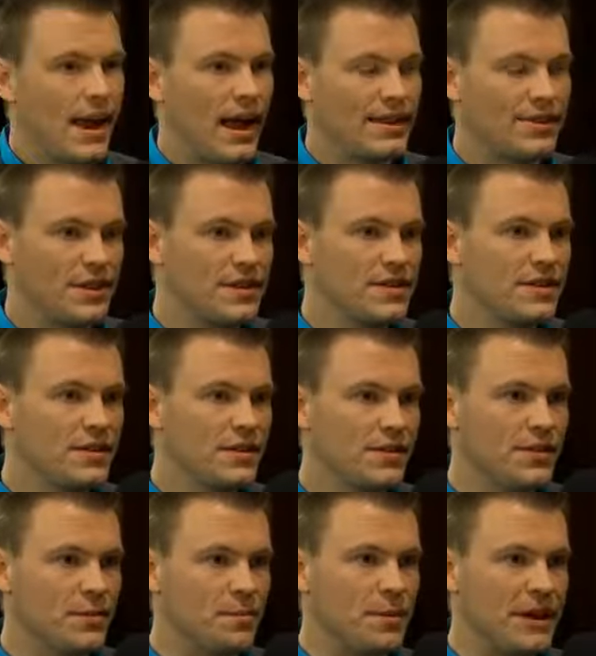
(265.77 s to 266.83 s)
I think the,
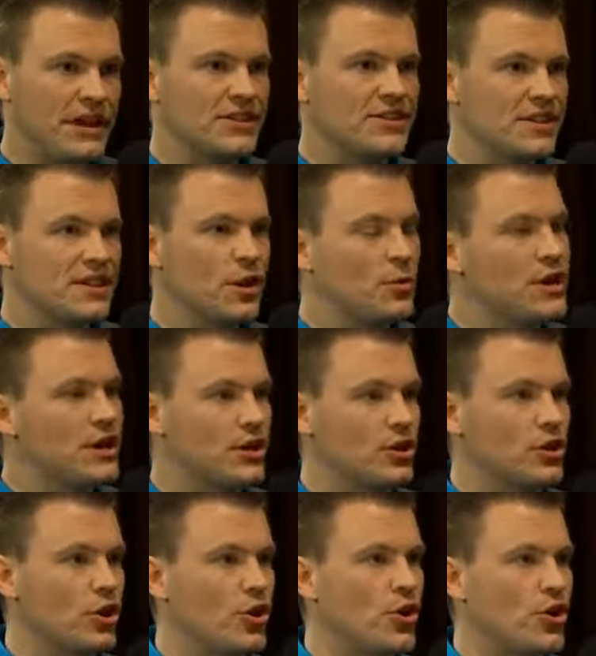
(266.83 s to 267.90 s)
the biggest thing that we can
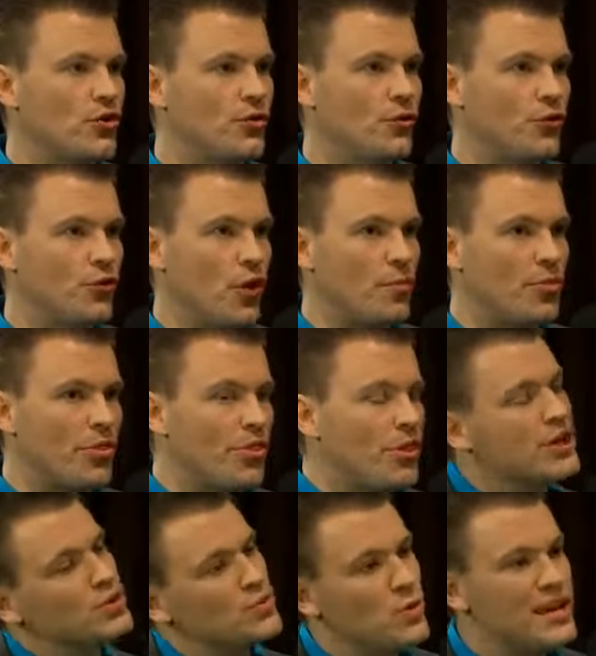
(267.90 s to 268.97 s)
learn from
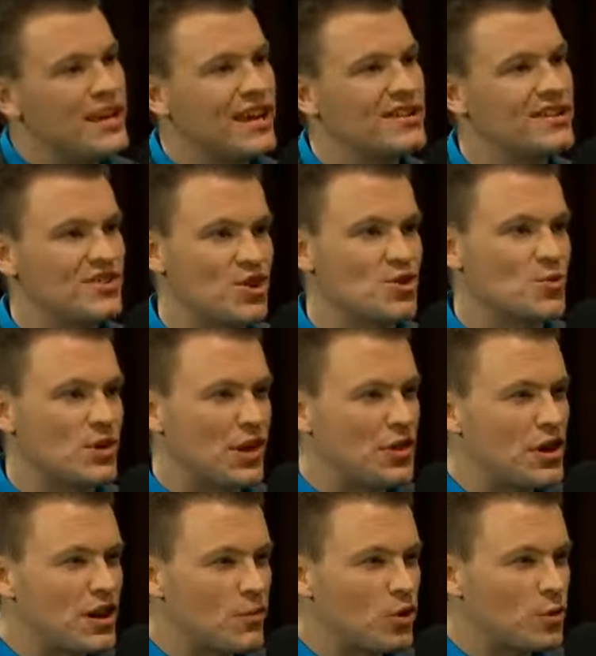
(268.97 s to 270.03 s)
this weekend series, when I
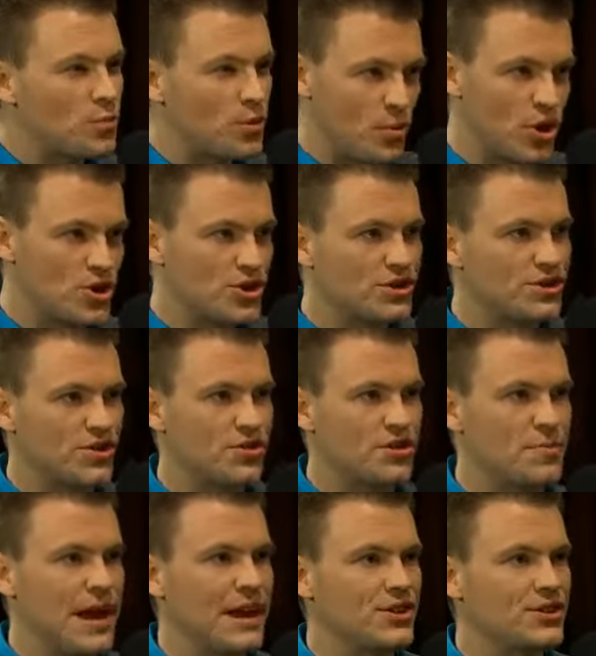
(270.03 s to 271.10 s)
think of all the promotion series
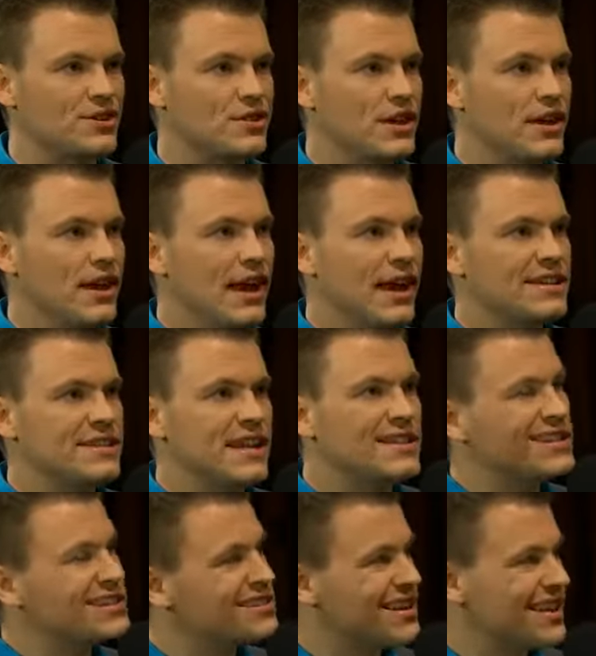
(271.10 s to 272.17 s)
matches, is that
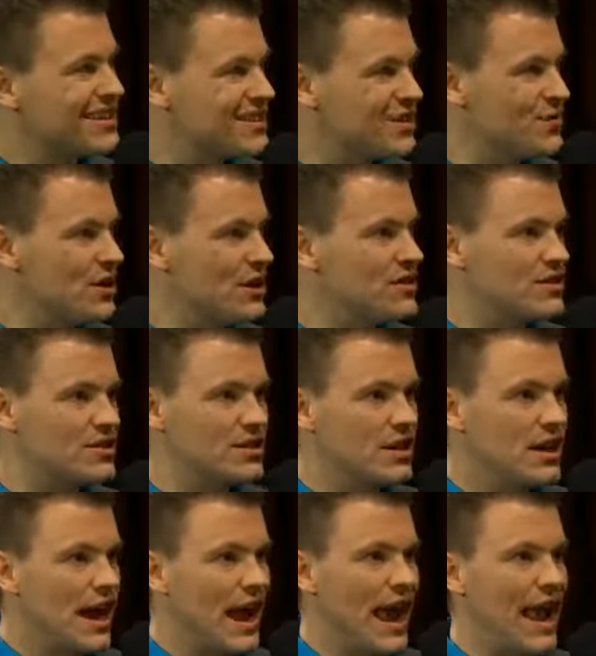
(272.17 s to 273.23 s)
decisiveness
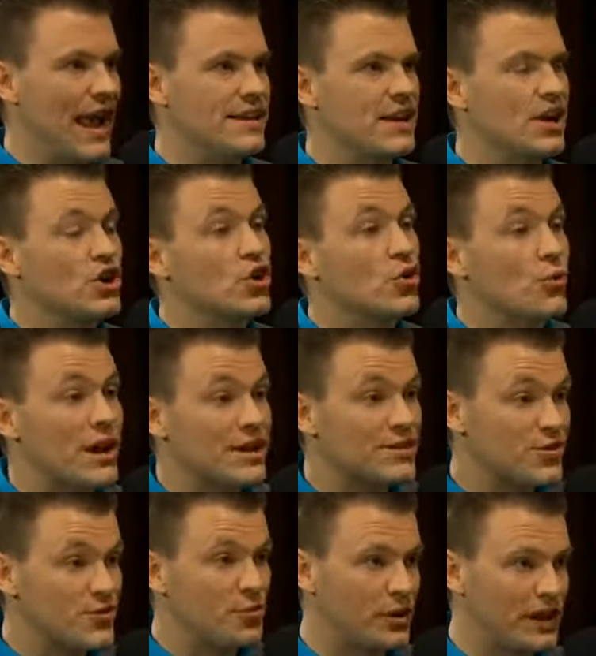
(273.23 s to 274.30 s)
and
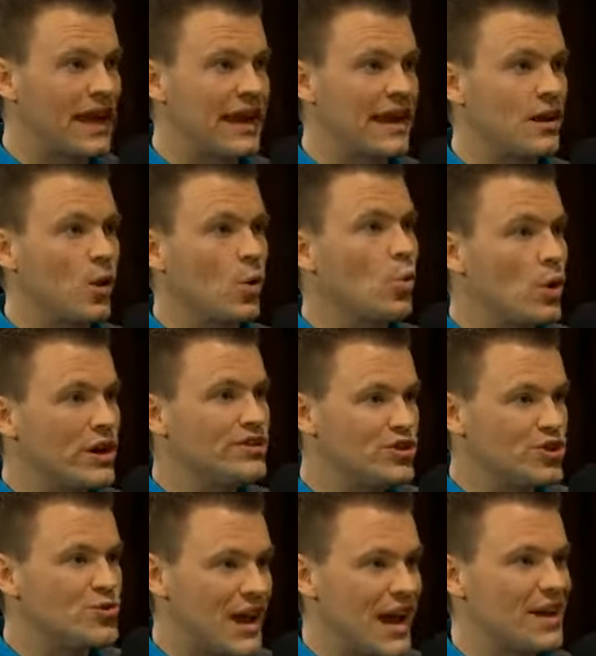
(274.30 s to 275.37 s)
aggressive play wins
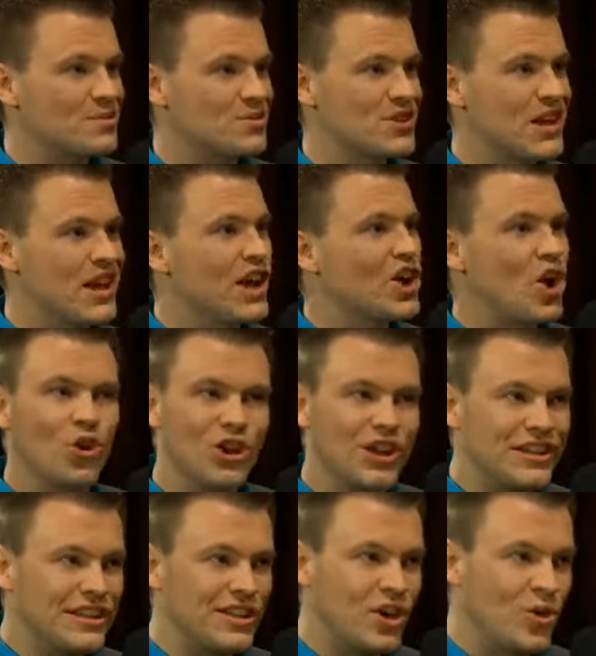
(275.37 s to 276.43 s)
you games. Go look
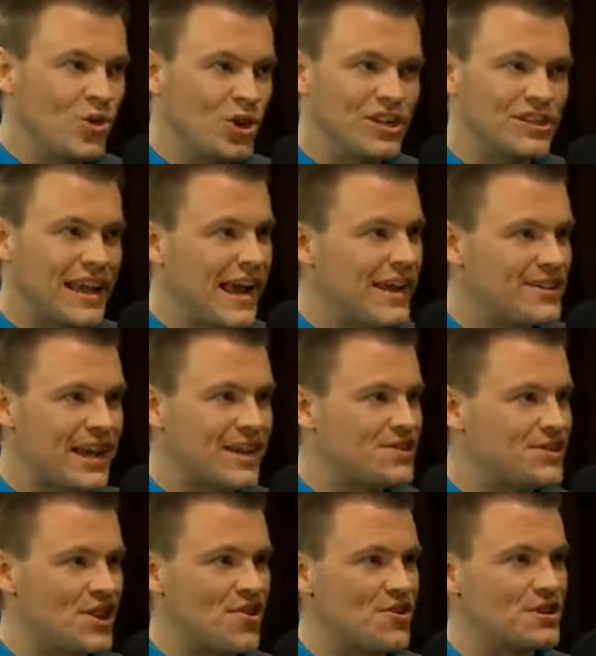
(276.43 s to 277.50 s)
at go look at the SK
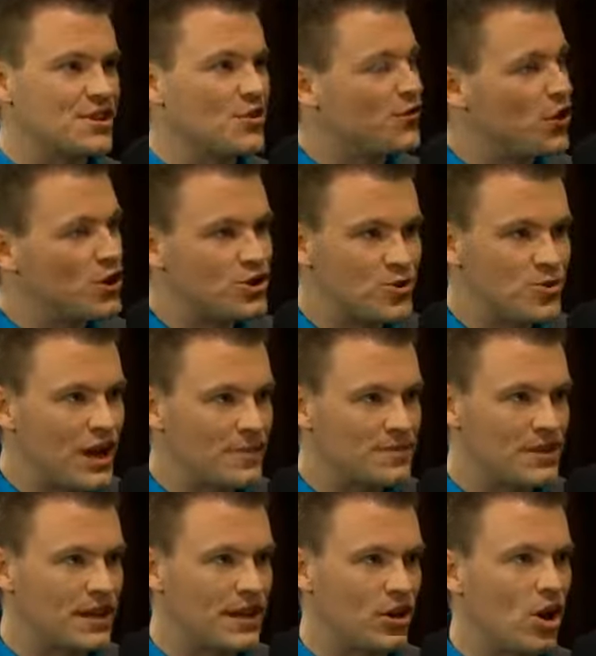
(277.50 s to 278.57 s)
series. The first two games
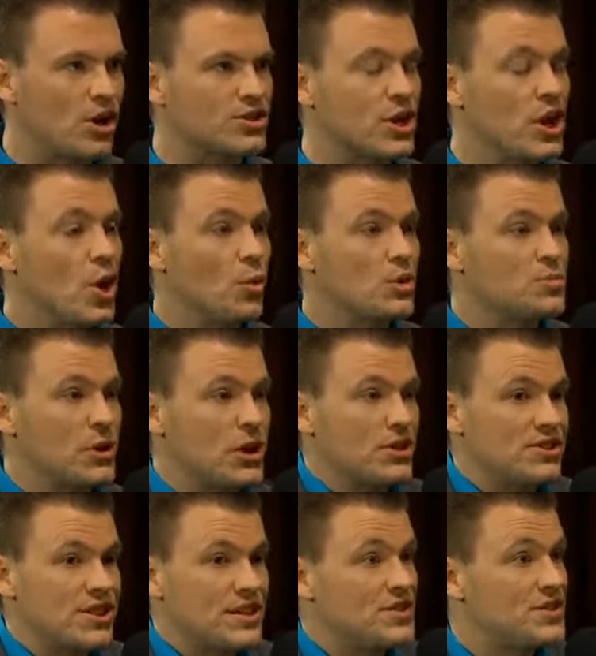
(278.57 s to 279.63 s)
that they lost was
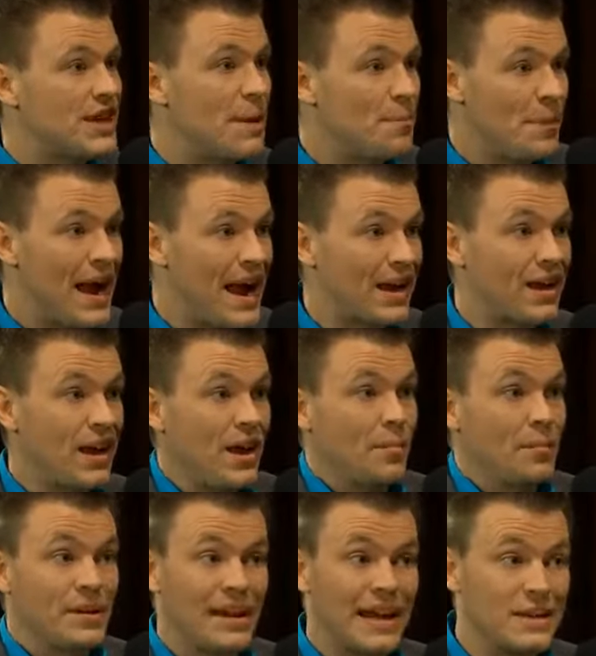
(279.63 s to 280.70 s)
because they sat back,
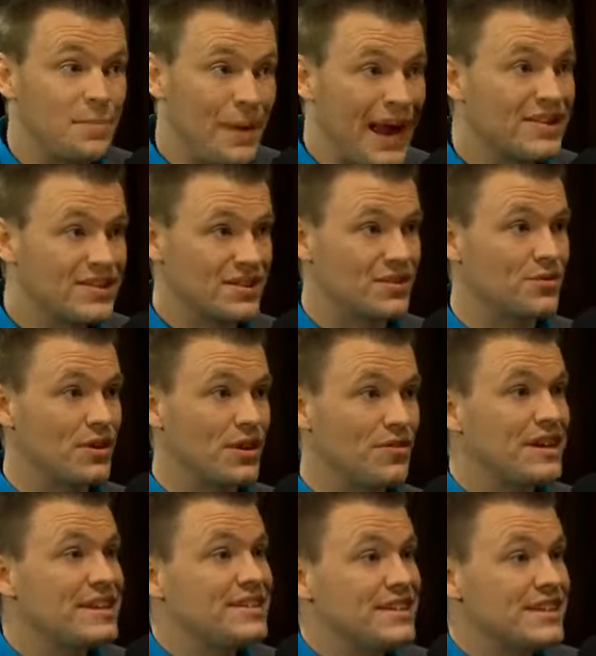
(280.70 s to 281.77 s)
played passive.
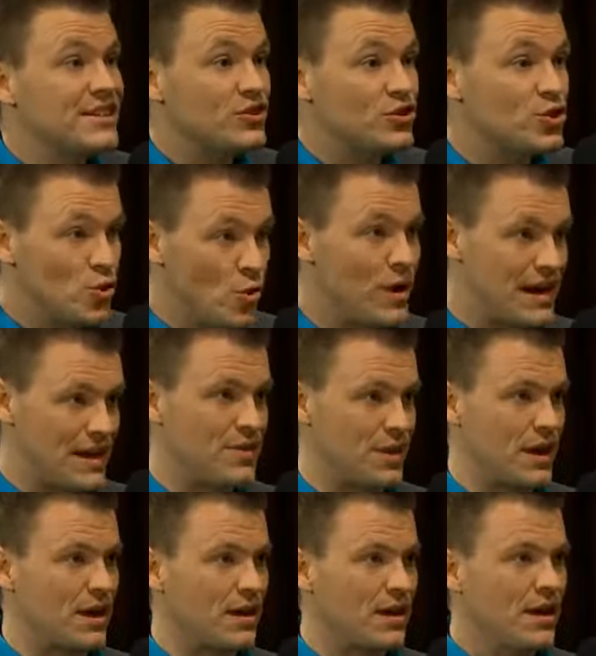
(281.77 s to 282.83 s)
They didn't do anything.
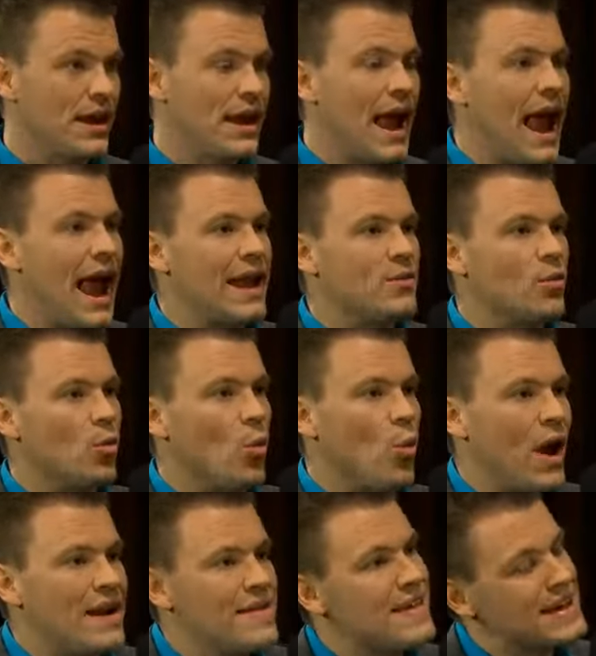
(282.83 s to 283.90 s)
Right. And
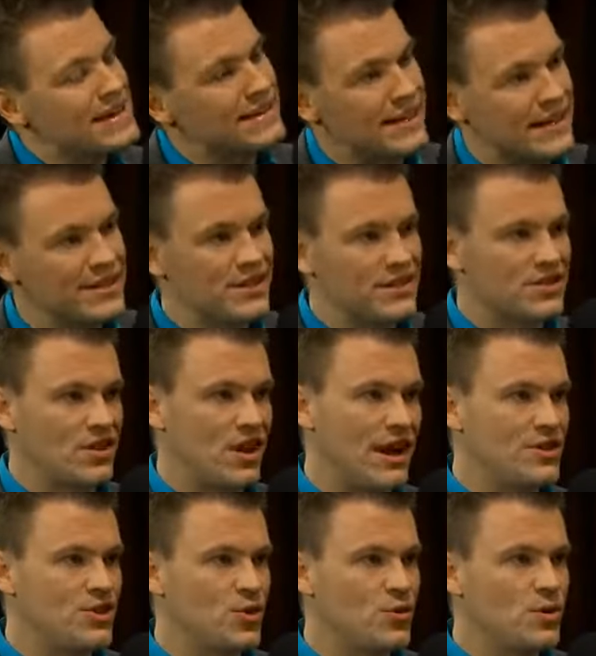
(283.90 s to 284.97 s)
when they did
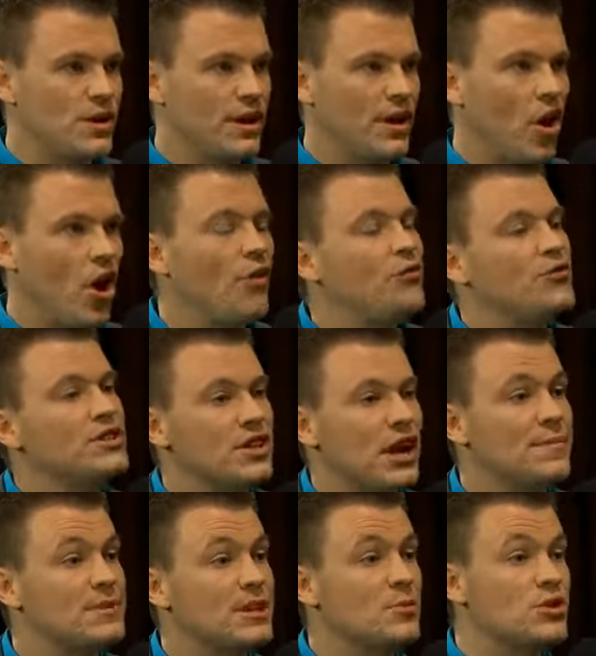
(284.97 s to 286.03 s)
decide to,
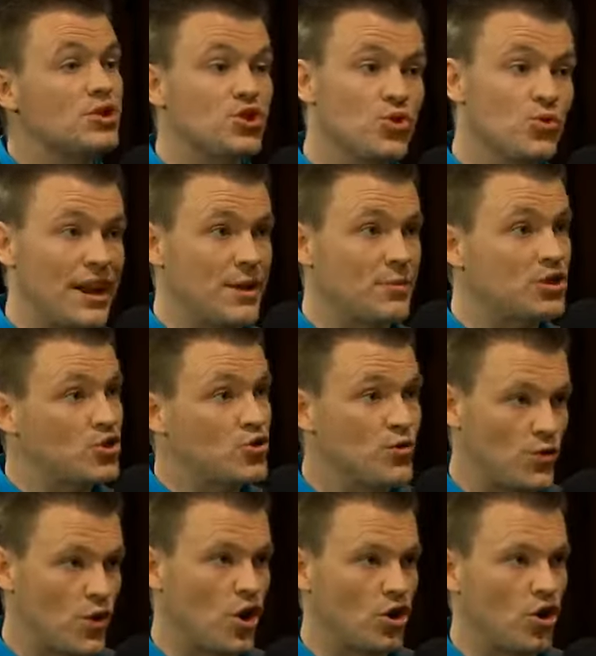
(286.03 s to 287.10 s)
oftentimes it was too late, it was too
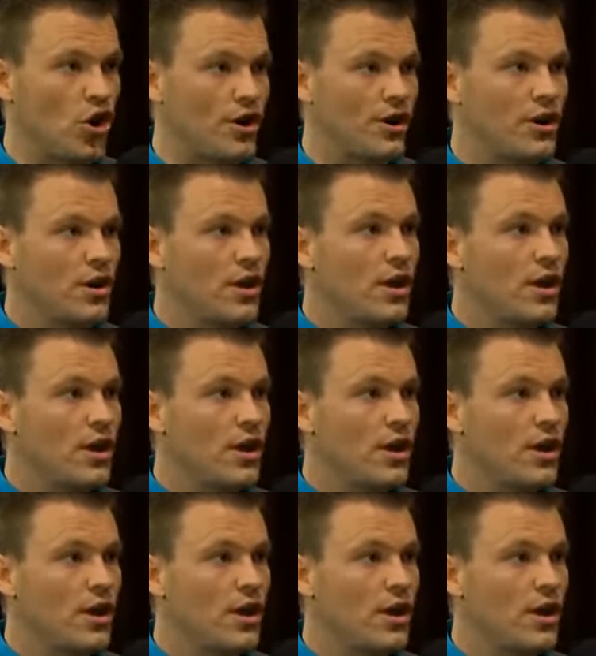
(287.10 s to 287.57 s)
far gone.